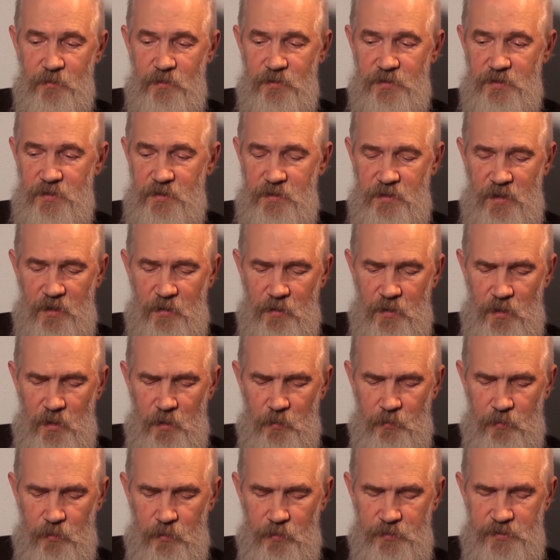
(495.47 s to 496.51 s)
nature,
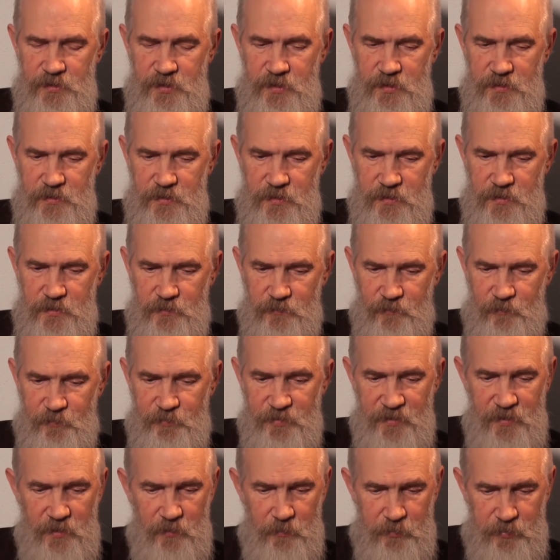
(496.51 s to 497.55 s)
the simplest
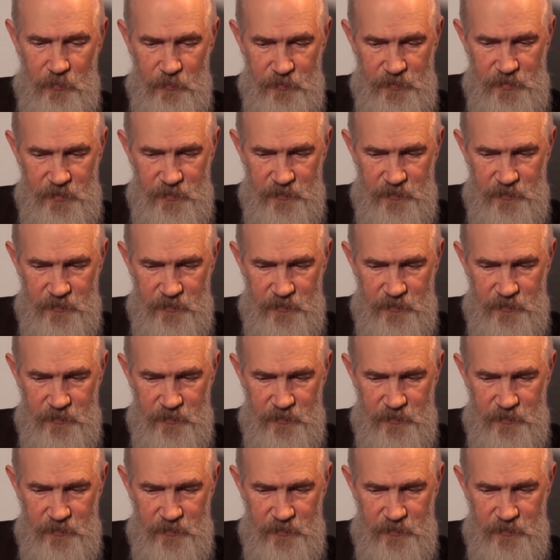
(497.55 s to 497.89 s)
symmetry,